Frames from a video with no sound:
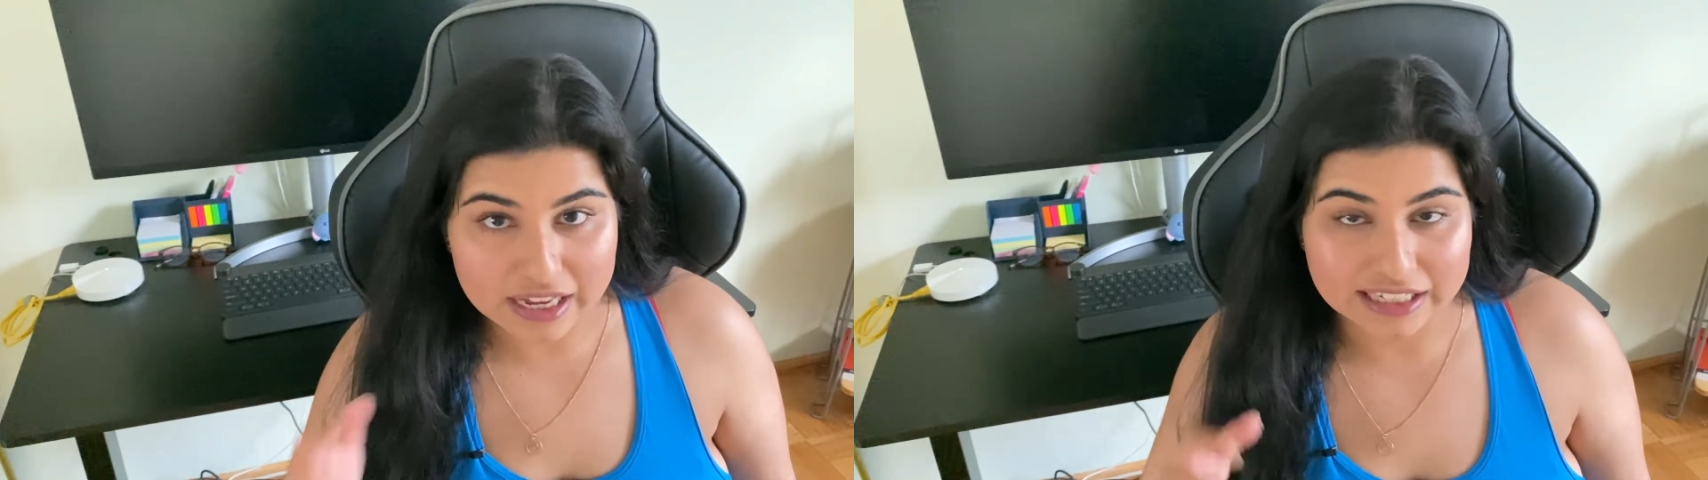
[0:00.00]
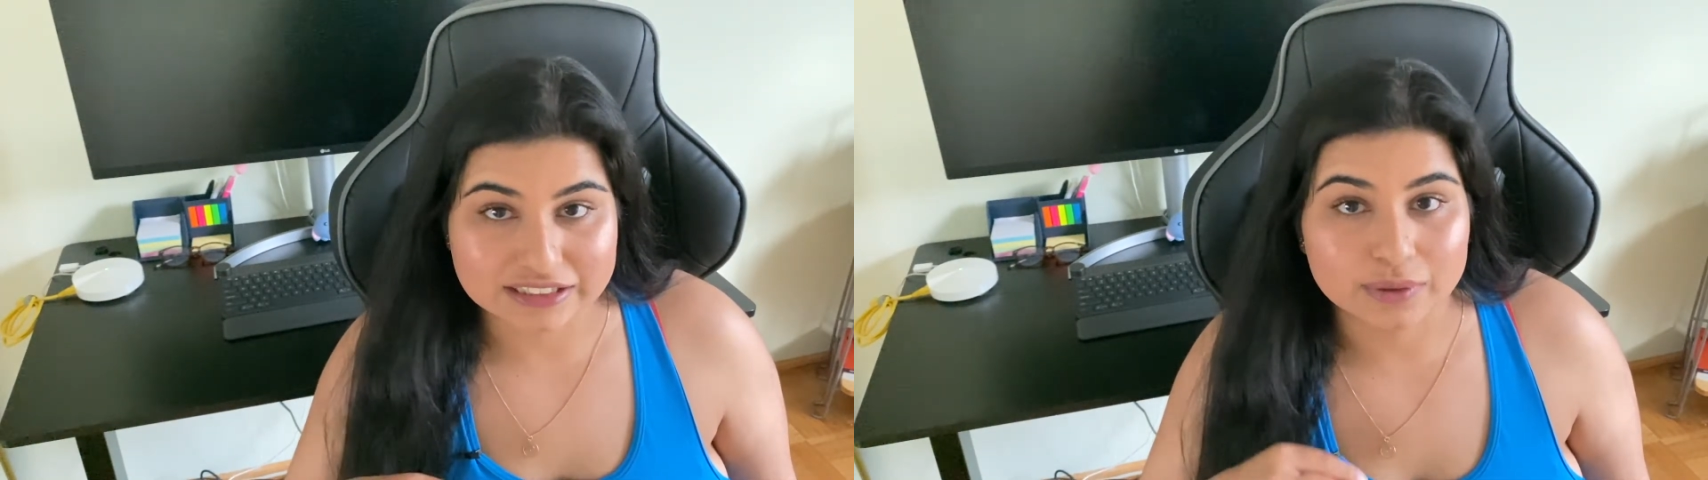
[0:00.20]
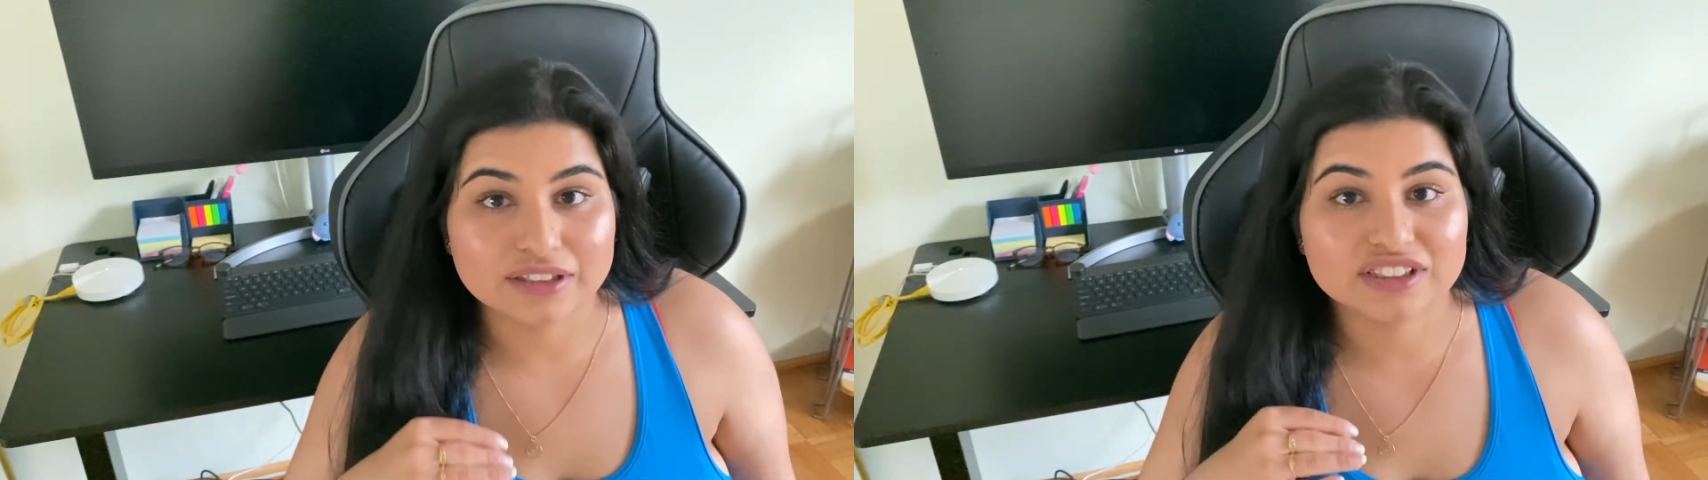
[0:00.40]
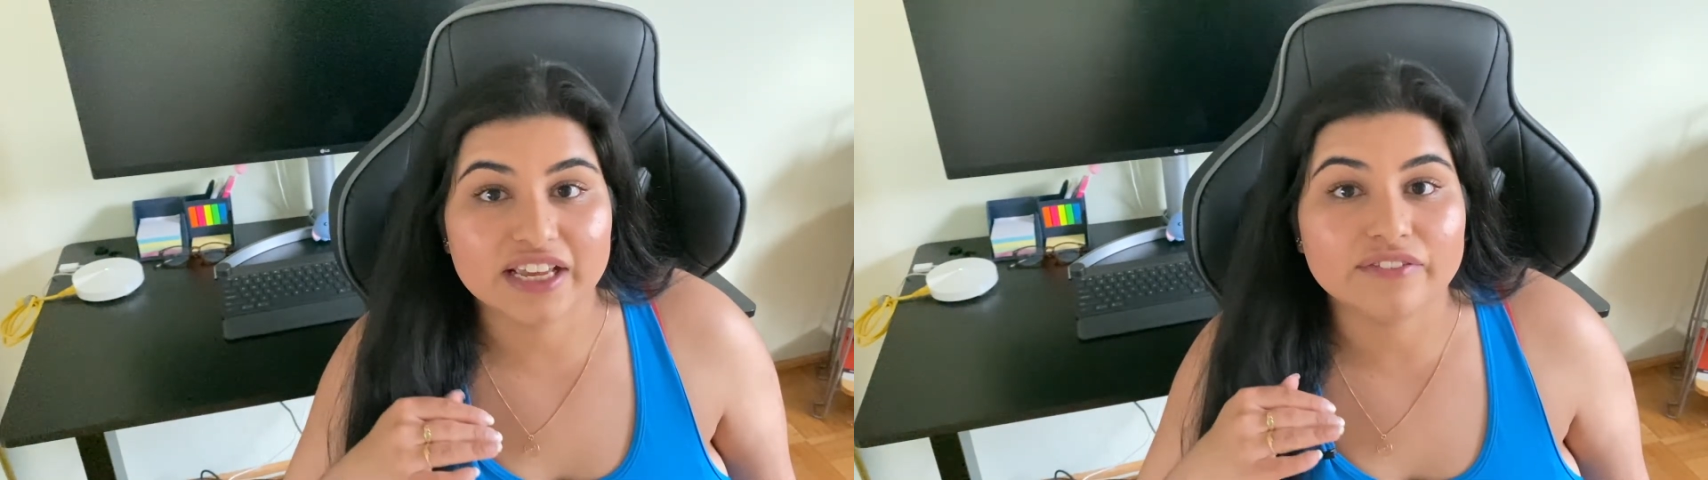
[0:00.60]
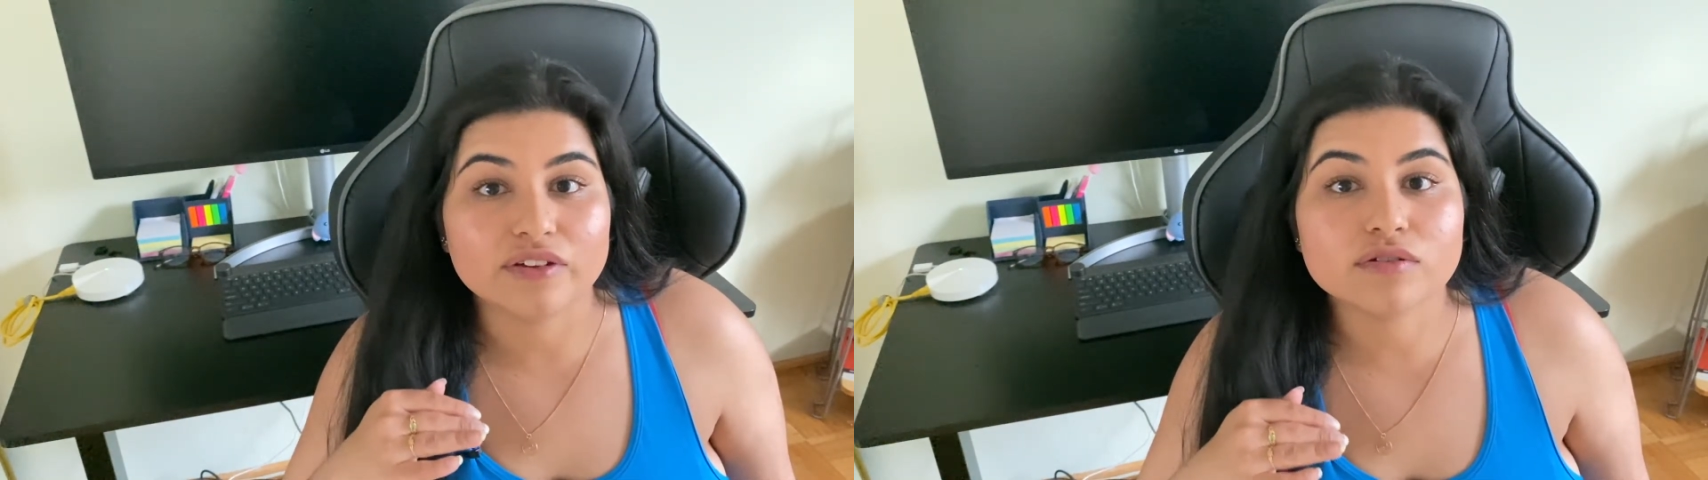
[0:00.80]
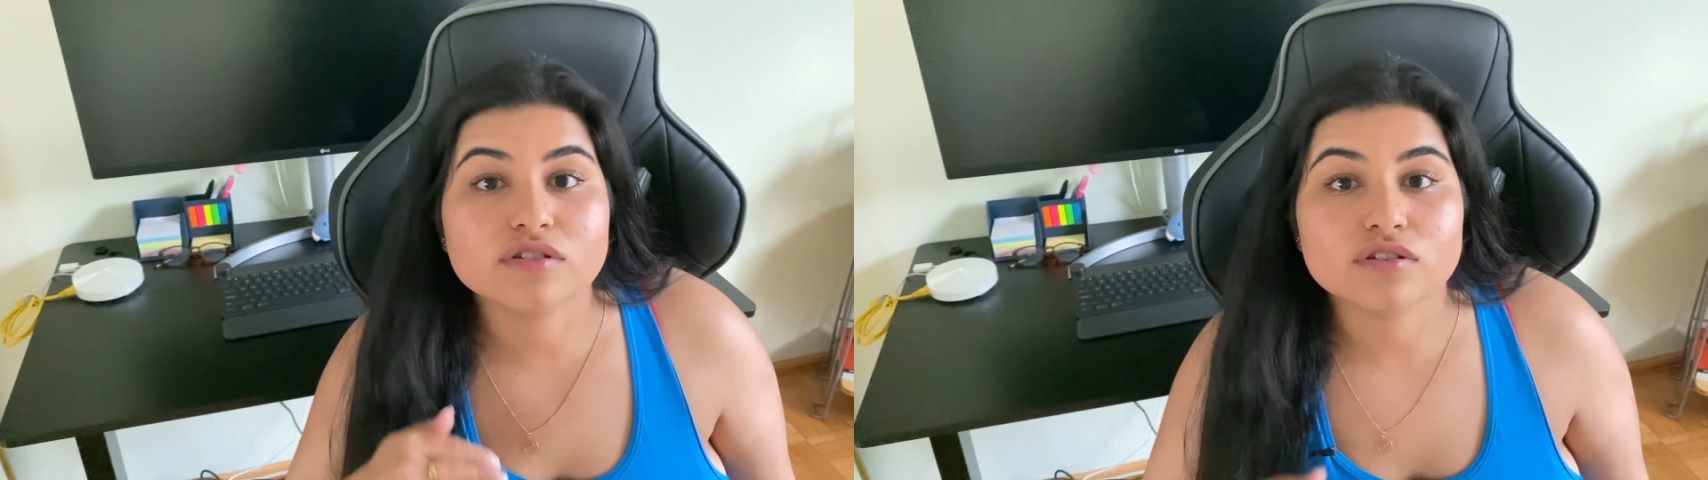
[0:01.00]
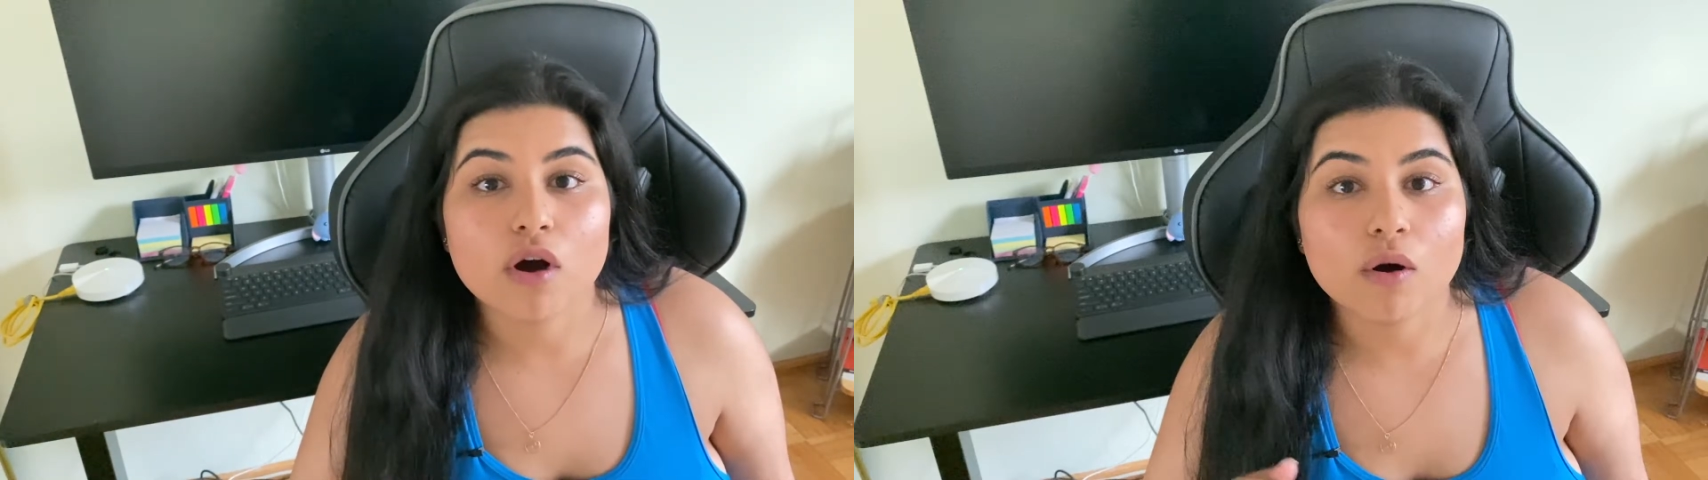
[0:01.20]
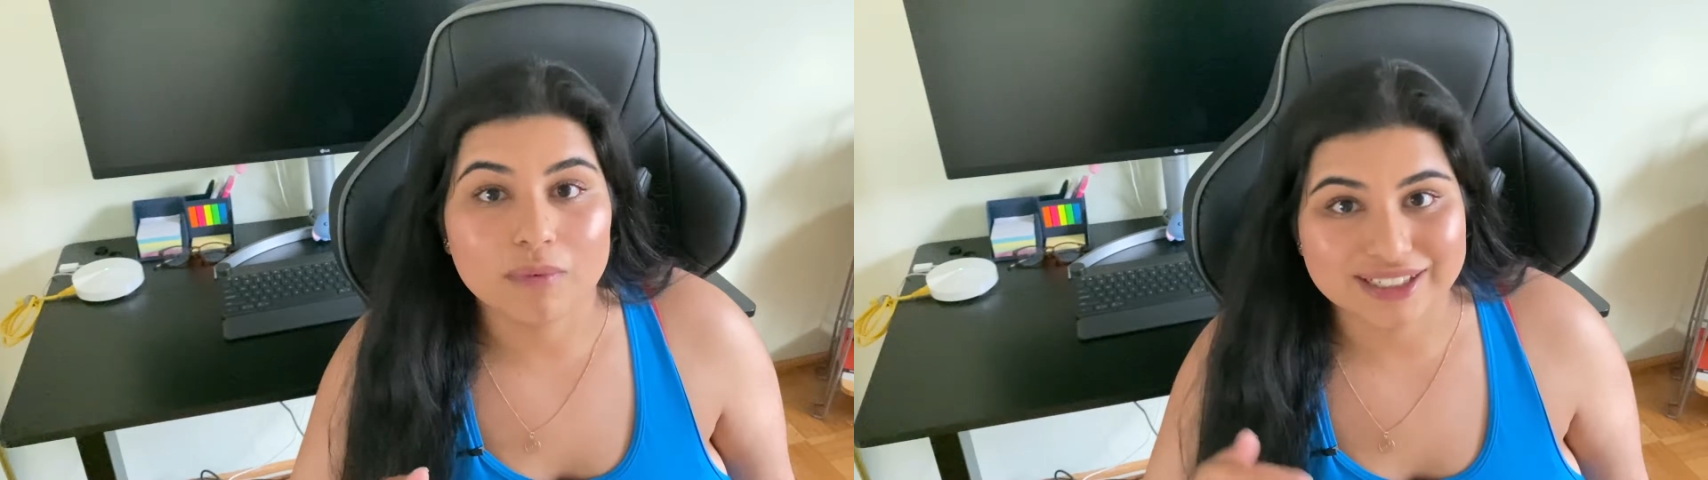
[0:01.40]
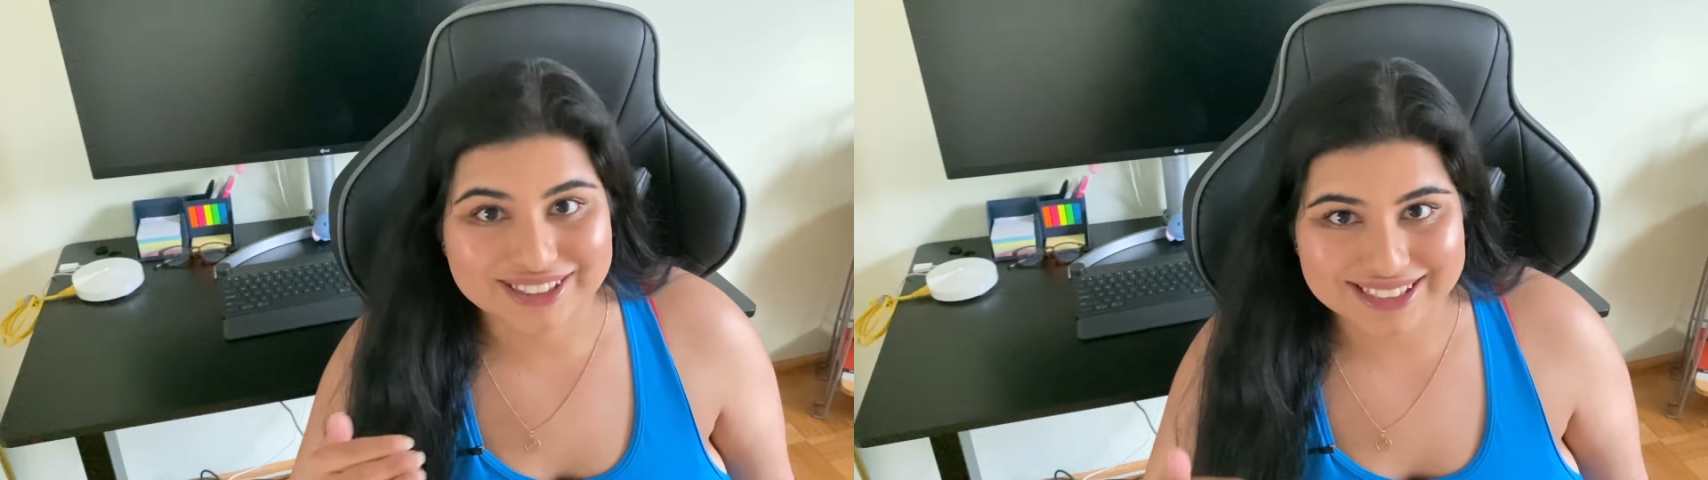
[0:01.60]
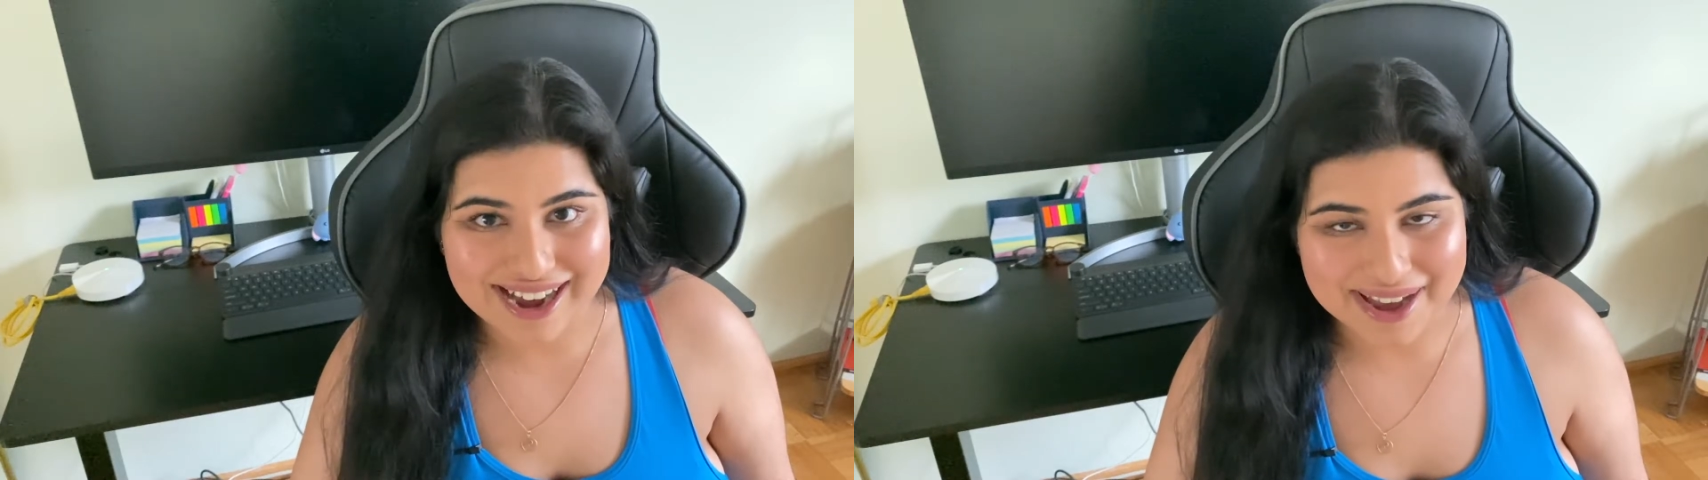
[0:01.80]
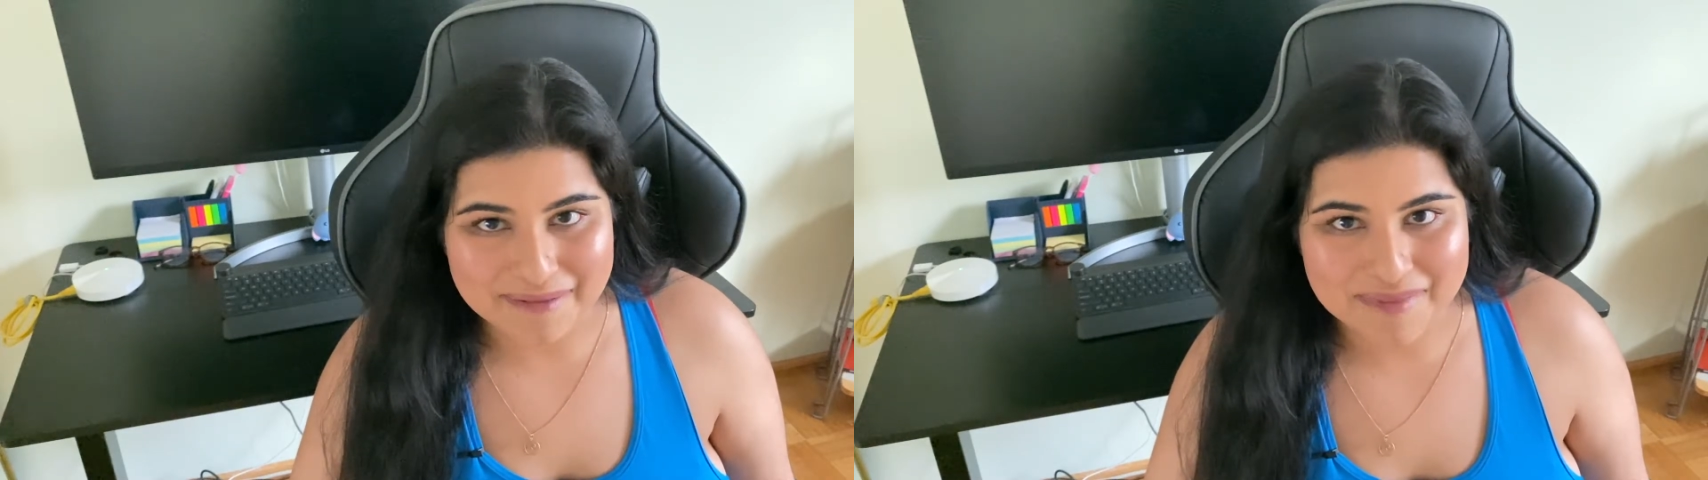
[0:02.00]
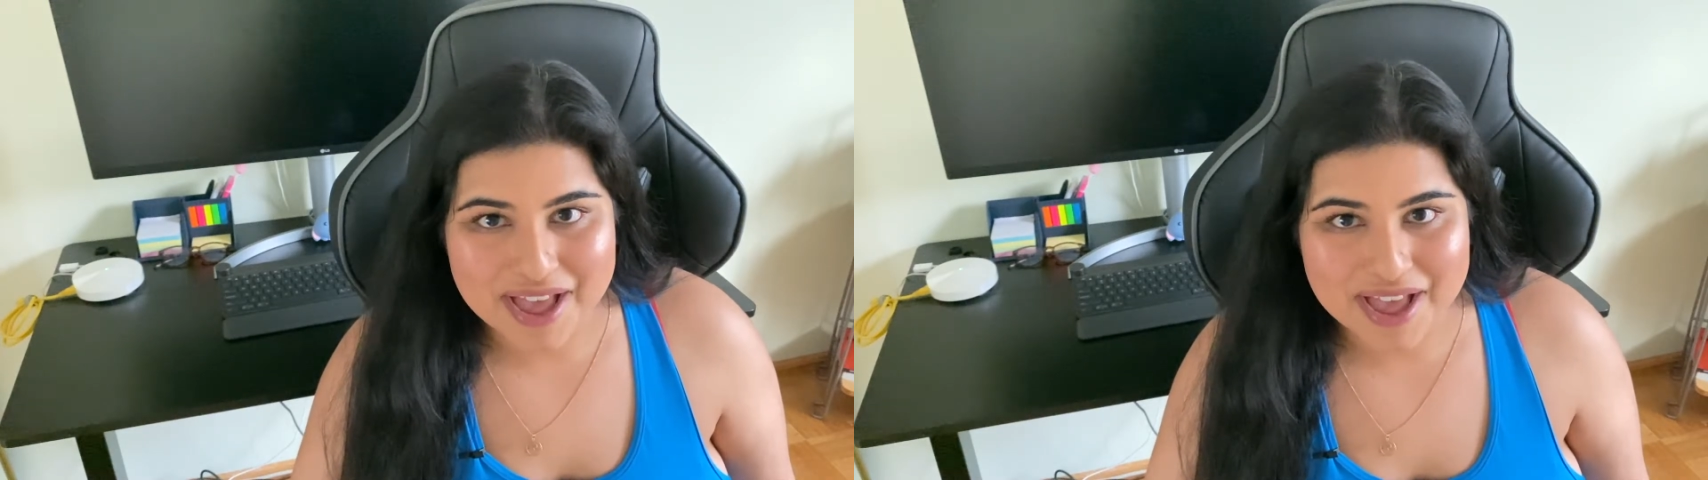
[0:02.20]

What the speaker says: is going to save you so much time.